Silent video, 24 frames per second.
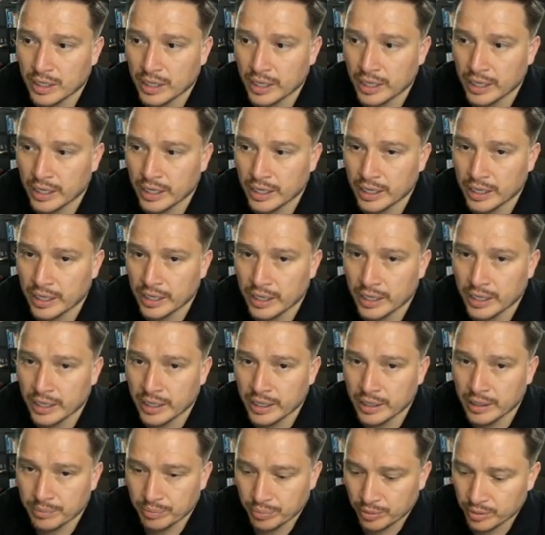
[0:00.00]

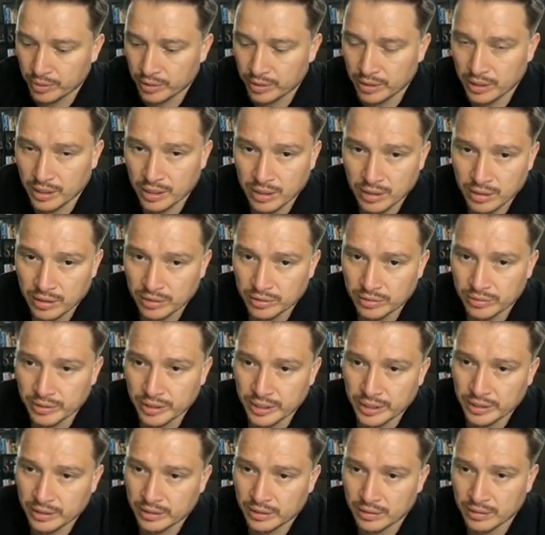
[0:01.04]
And I put one
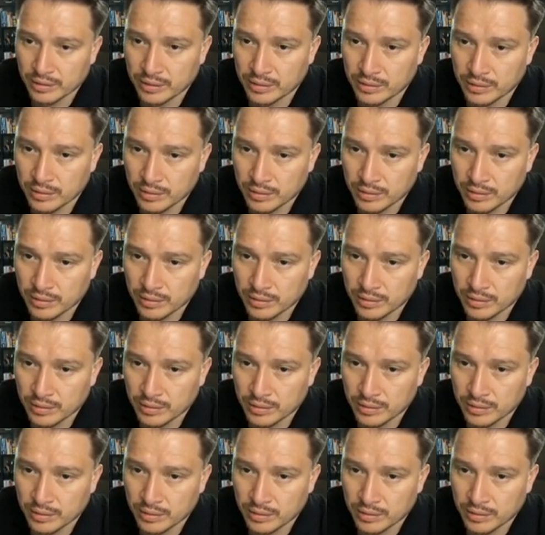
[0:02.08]
hundred.